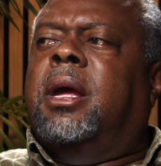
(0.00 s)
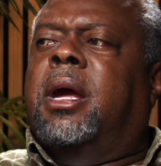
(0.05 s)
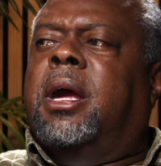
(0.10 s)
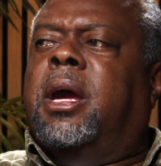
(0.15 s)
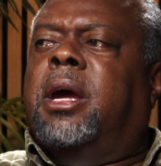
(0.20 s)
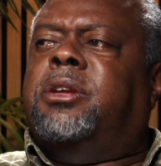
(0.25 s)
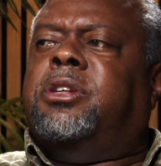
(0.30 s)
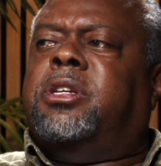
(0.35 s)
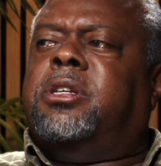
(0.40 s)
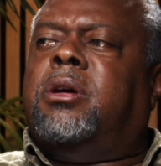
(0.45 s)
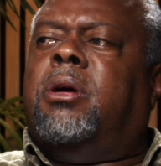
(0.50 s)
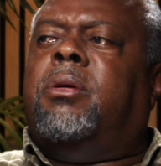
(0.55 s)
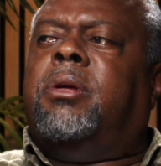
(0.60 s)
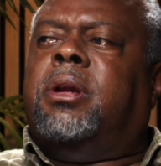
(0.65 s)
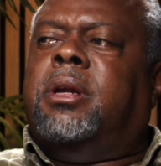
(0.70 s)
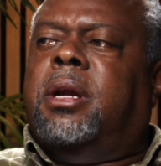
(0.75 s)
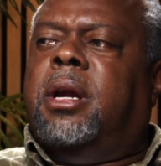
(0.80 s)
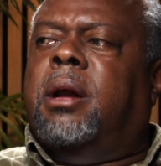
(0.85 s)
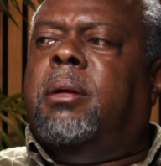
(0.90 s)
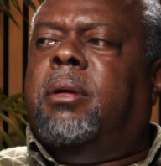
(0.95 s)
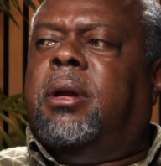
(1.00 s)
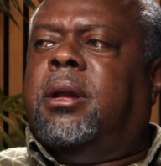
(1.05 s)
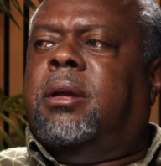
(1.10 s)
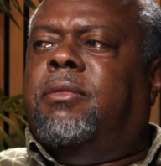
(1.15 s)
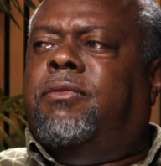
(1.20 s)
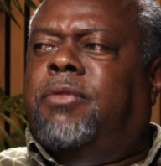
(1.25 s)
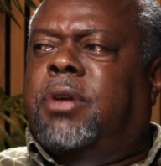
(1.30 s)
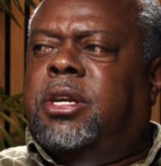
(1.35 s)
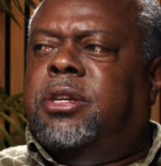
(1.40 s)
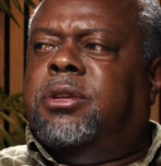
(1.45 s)
has its own inherent
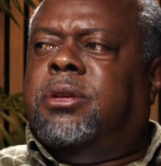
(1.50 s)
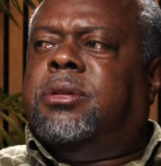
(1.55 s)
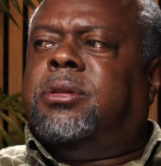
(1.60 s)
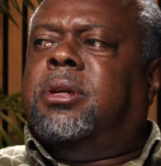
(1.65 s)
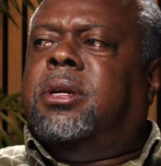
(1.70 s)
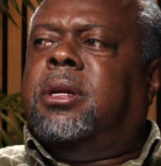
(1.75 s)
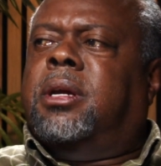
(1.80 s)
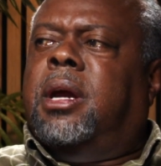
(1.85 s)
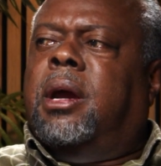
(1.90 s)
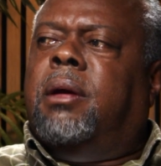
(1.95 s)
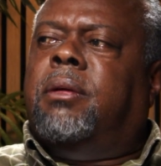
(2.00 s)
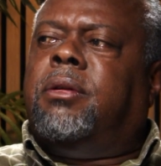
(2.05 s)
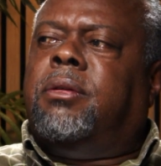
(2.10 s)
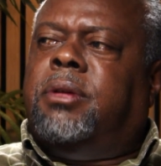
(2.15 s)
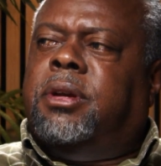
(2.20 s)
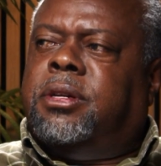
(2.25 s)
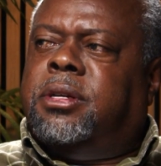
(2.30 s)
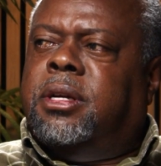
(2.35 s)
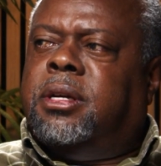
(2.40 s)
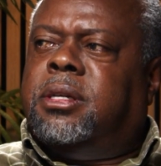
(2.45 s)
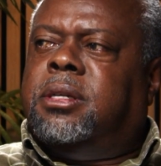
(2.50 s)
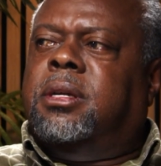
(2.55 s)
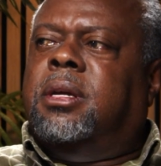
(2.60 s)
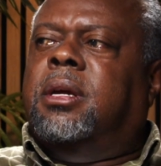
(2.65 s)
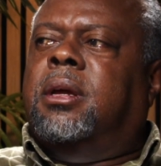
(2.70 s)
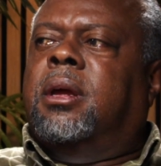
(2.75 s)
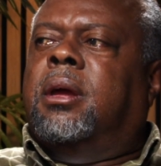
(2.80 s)
features and characteristics.